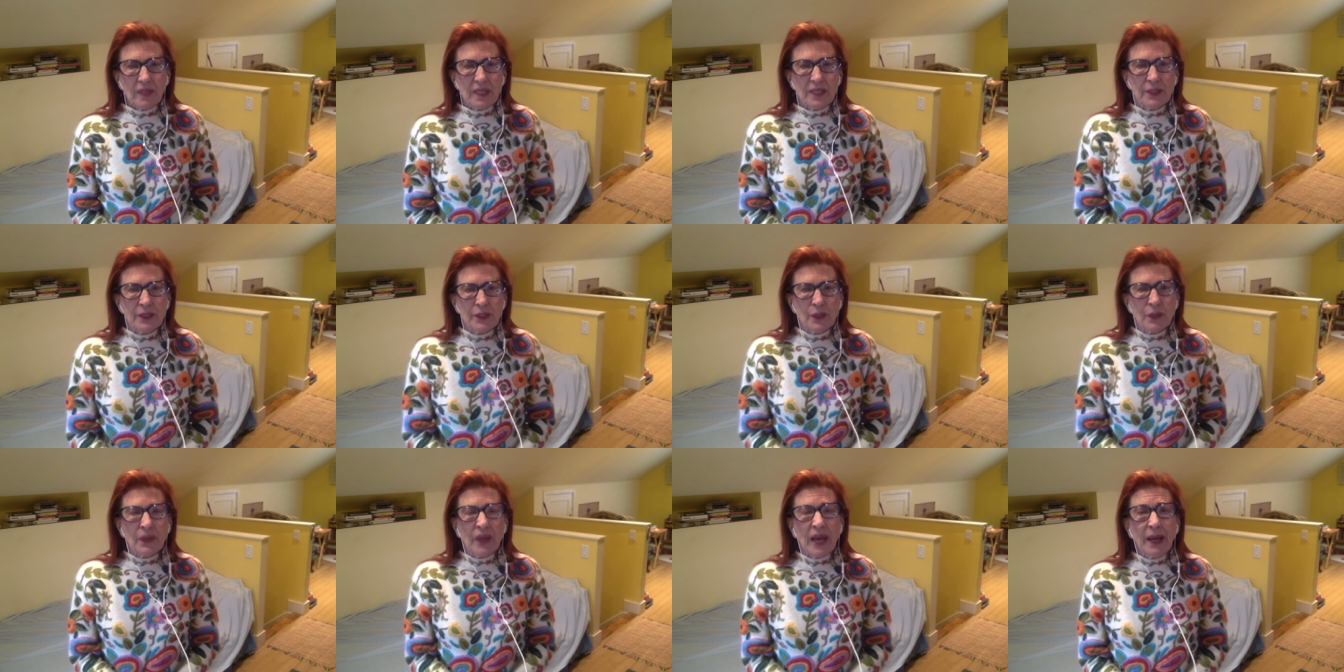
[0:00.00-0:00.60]

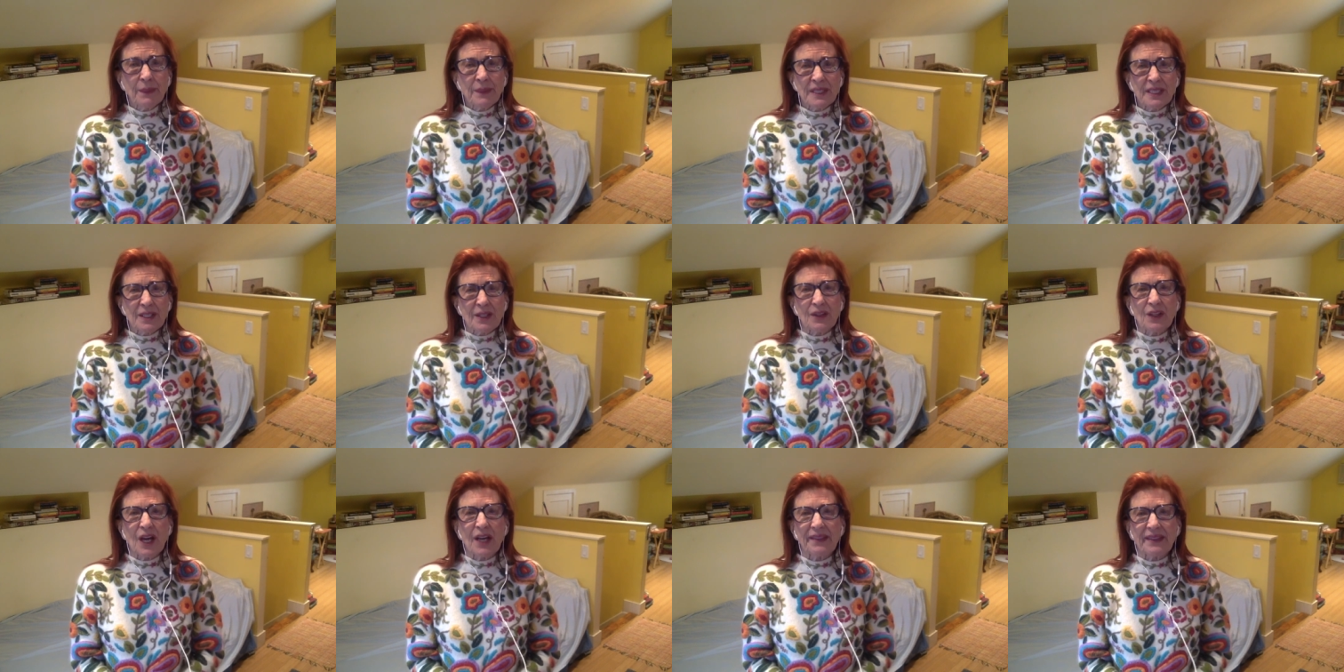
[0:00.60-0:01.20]
So that was
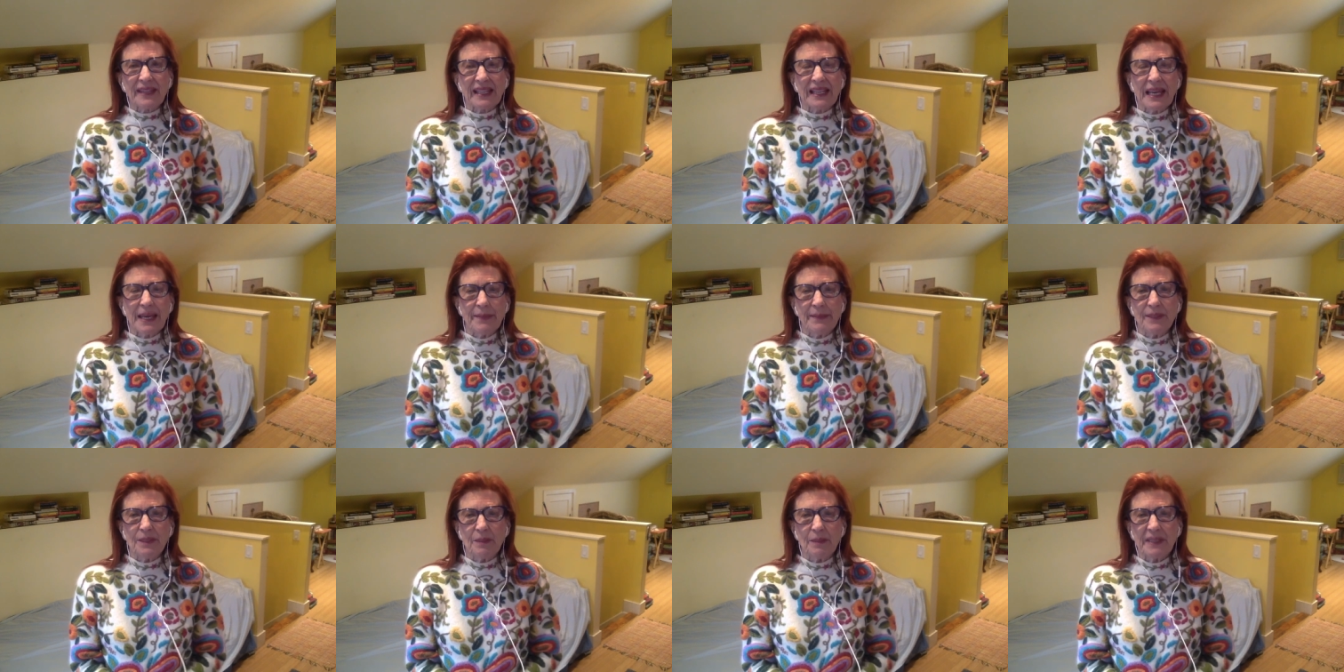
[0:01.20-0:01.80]
the thought that
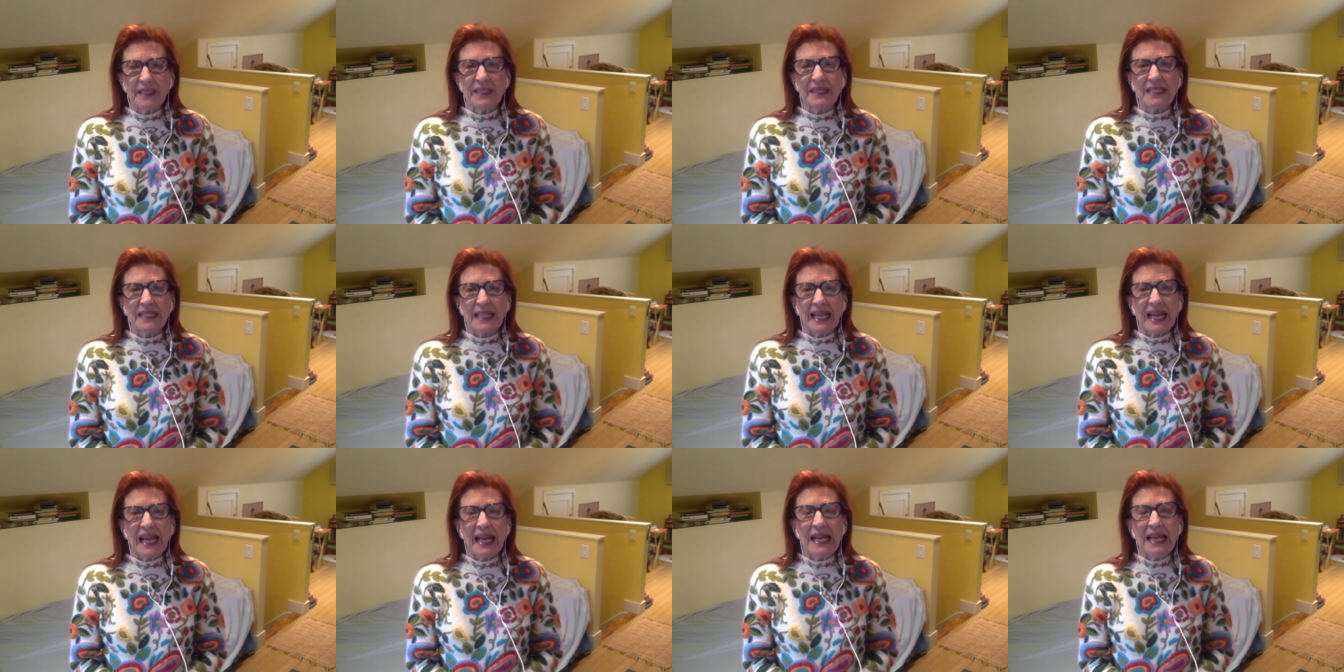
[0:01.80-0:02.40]
came to me
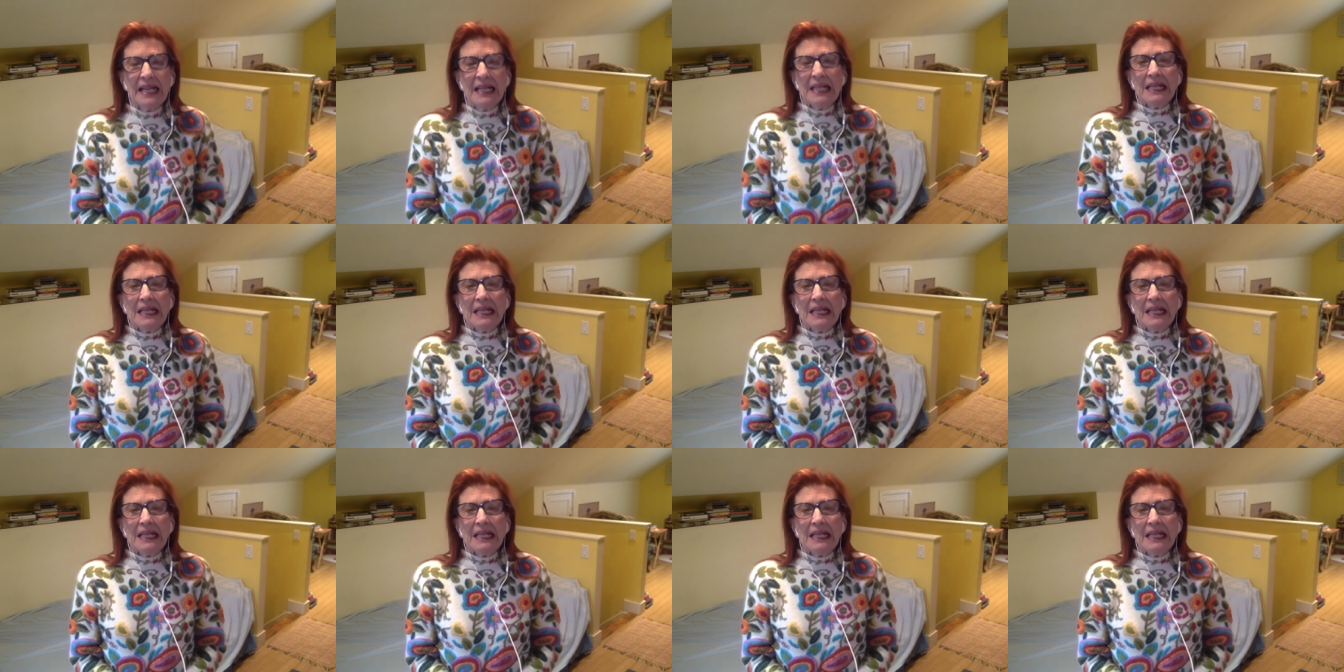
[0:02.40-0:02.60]
today.